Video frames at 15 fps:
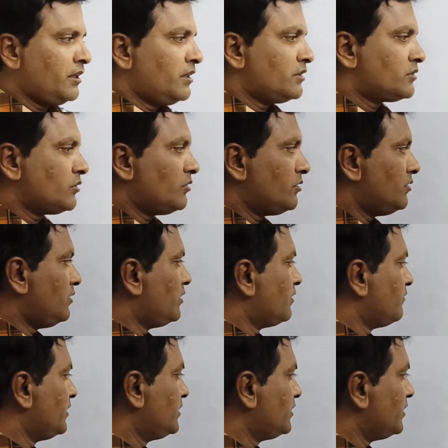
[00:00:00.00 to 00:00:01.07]
So,
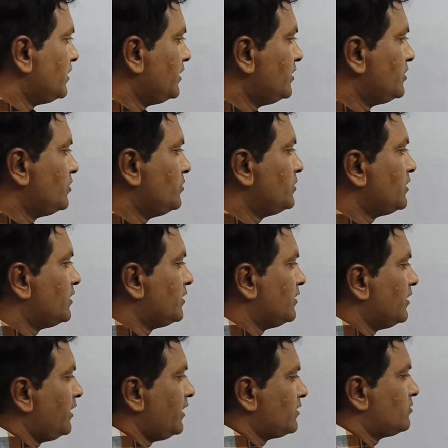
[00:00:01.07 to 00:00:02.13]
with intuition,
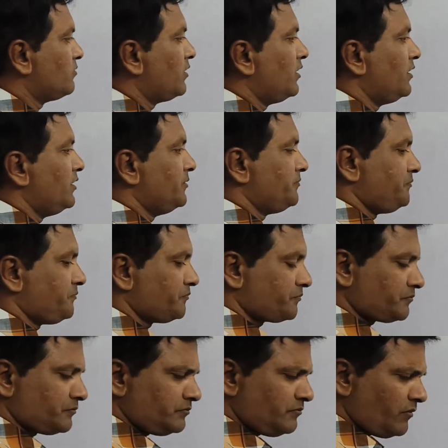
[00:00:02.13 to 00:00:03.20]
actually,
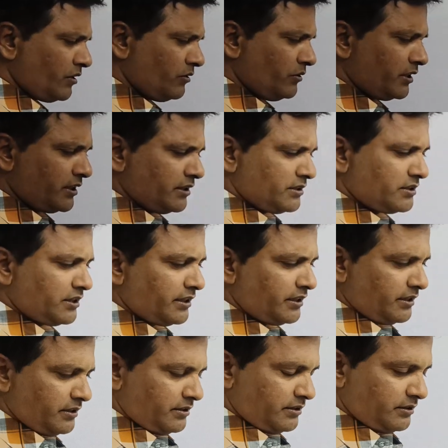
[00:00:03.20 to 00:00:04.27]
we can
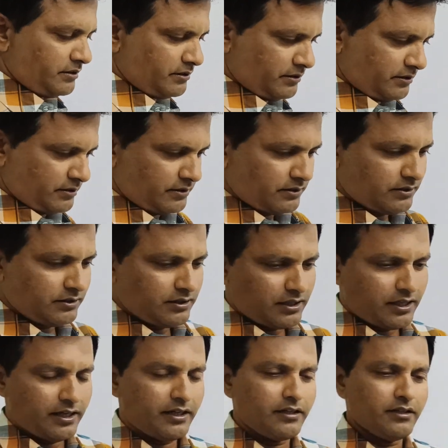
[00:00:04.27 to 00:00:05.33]
say,
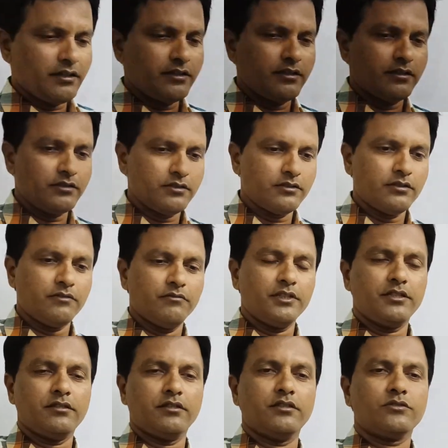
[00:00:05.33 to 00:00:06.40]
and
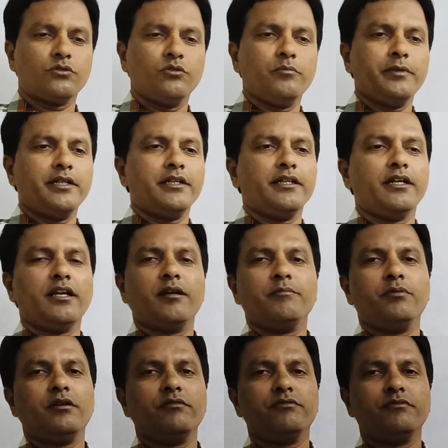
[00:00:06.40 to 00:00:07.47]
with so many help
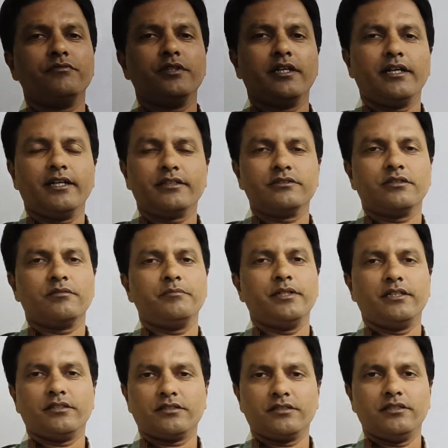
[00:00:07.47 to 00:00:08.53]
of the
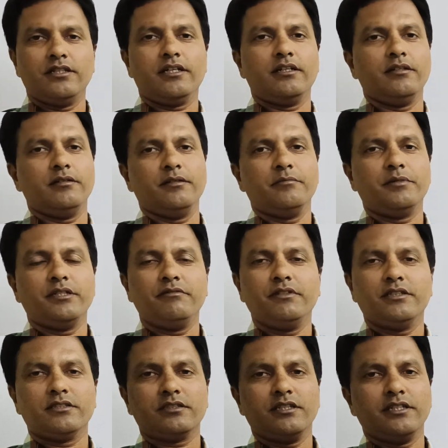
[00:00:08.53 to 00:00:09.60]
experiments done
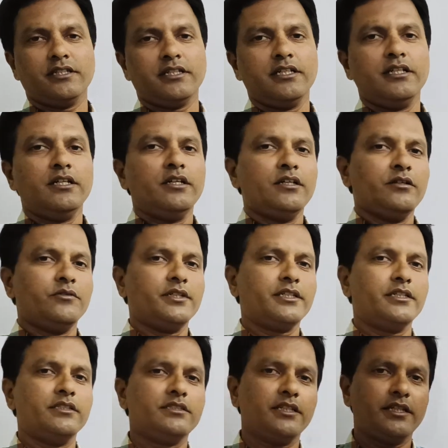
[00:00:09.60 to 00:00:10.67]
previously, we
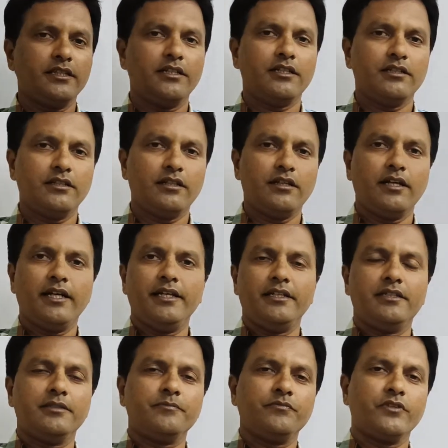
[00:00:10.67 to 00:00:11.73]
can say that the
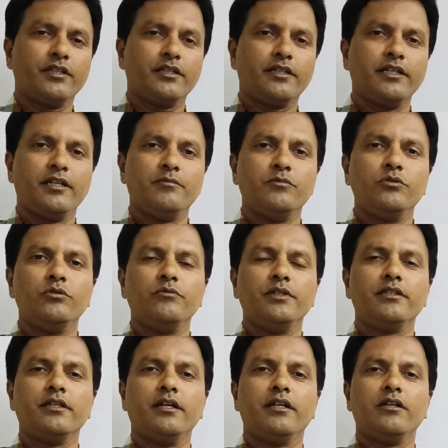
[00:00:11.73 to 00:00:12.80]
light can move with
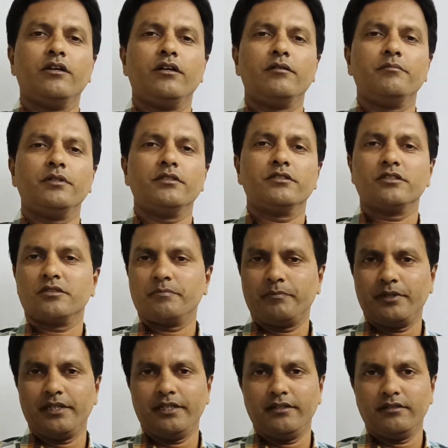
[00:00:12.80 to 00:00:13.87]
enormous
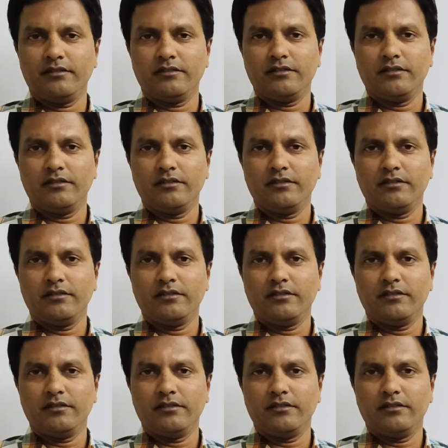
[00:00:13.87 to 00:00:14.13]
speed,